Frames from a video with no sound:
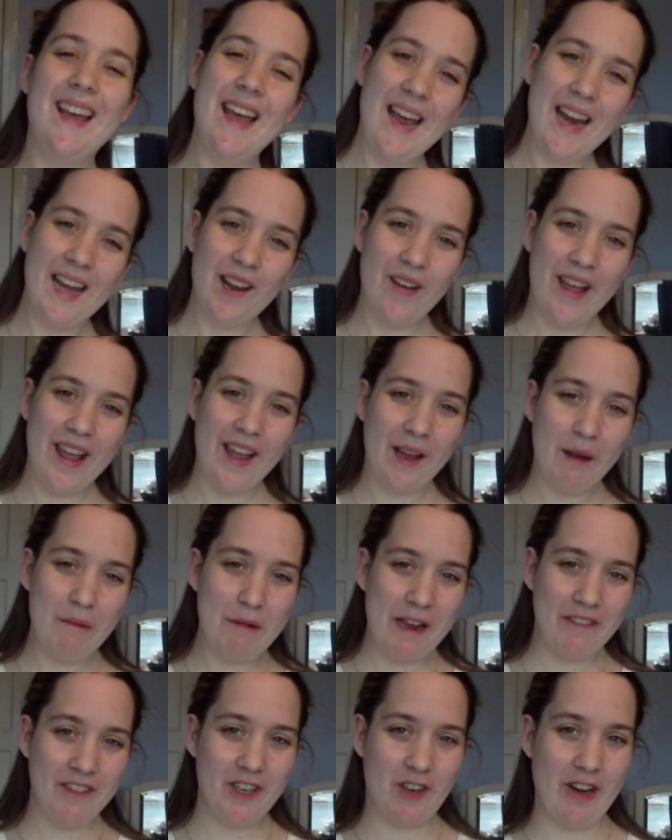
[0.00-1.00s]
Anyway, I hope
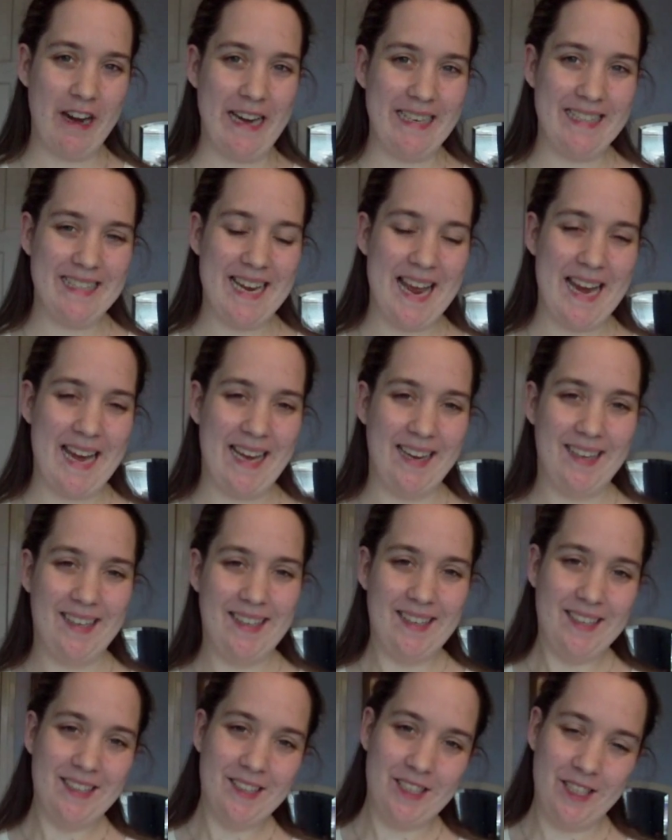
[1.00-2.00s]
you have a great day.
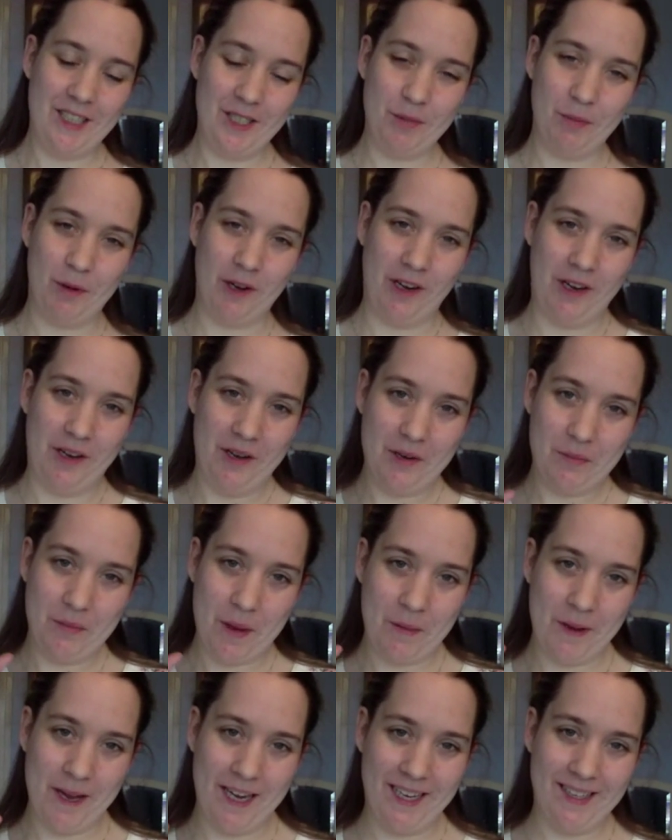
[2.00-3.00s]
See you tomorrow.
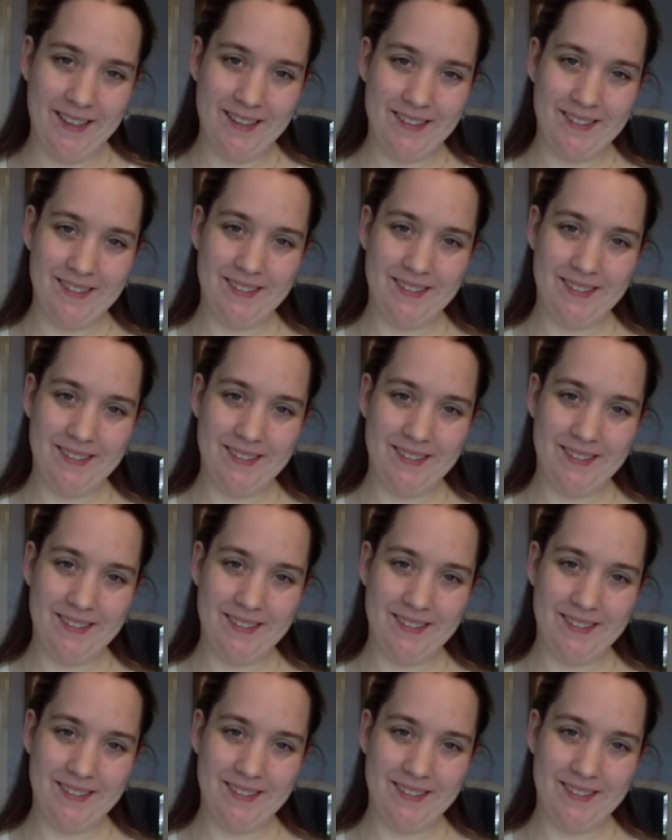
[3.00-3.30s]
Bye bye.